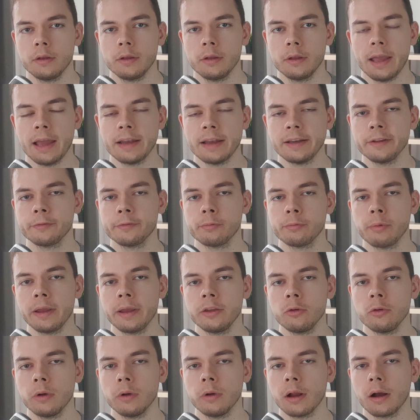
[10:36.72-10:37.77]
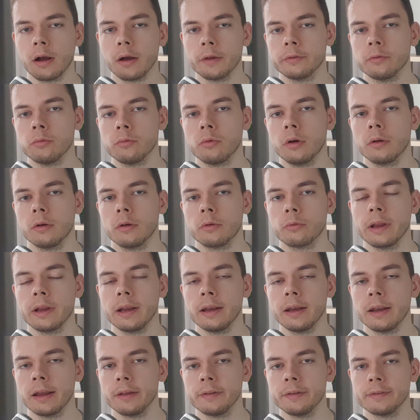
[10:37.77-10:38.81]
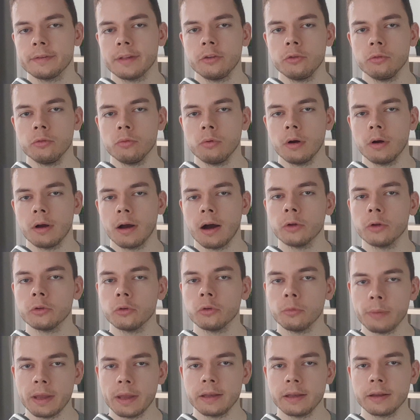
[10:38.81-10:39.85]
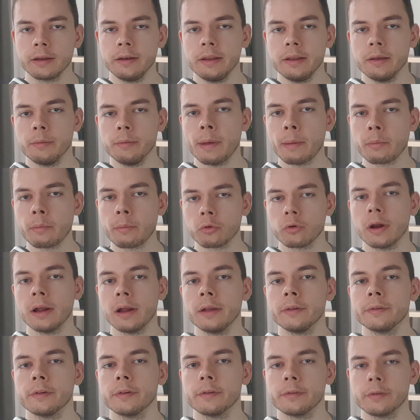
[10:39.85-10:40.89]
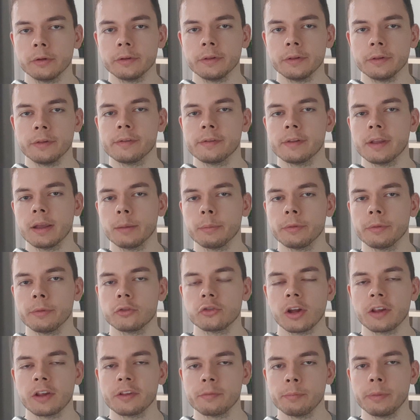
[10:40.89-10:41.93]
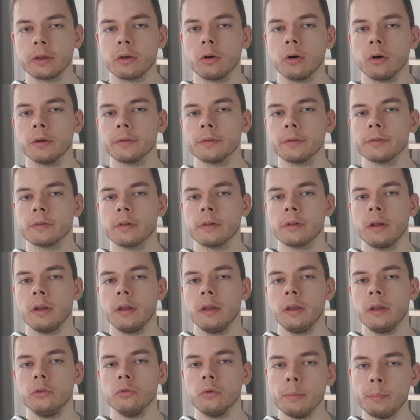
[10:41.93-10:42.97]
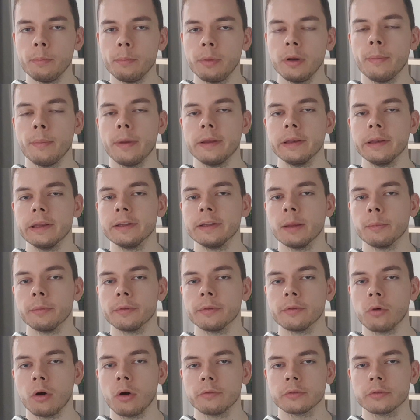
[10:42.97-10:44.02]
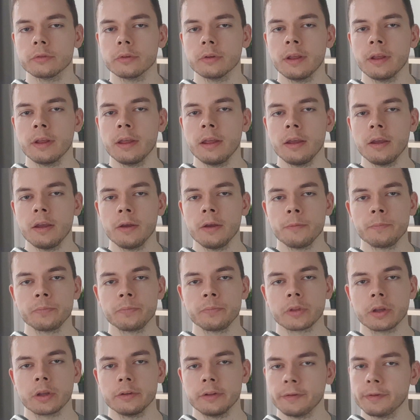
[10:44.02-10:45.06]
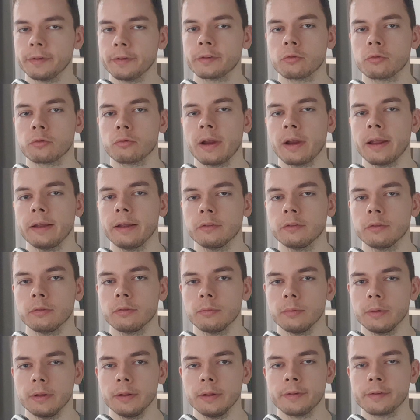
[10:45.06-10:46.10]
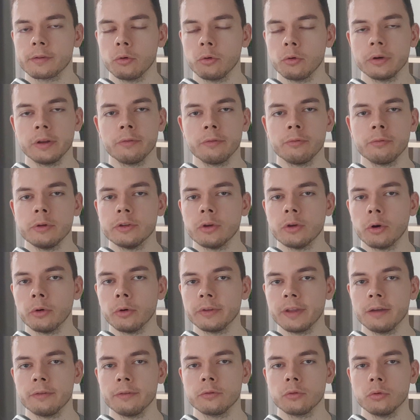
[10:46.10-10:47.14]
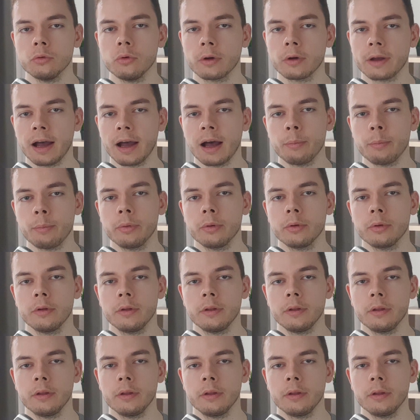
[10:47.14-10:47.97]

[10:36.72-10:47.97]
And this way, you will also uh, realize that you automatically memorize certain steps just because you implemented them so often. This is great. It's good if we don't have to look up